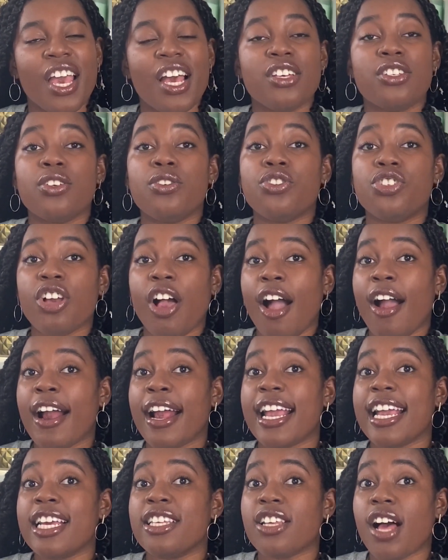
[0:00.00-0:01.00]
So char
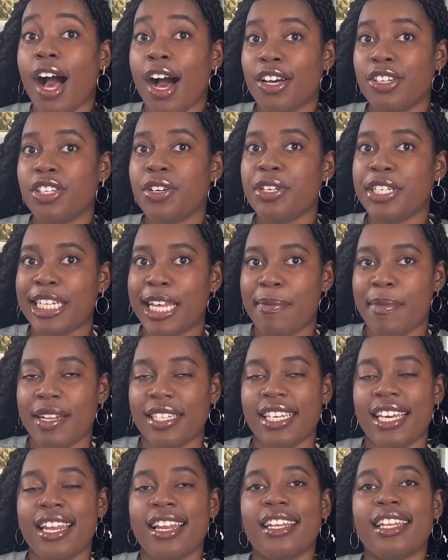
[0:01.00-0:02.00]
is also
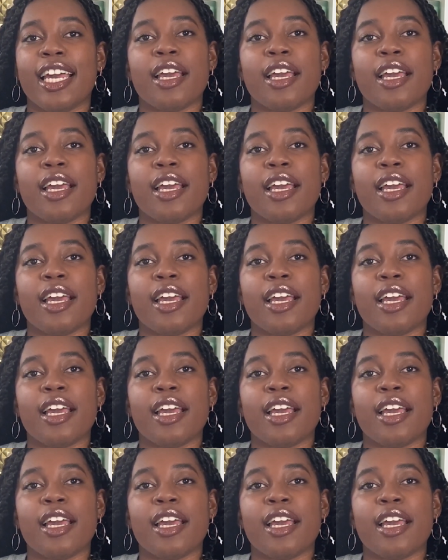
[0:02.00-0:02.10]
limited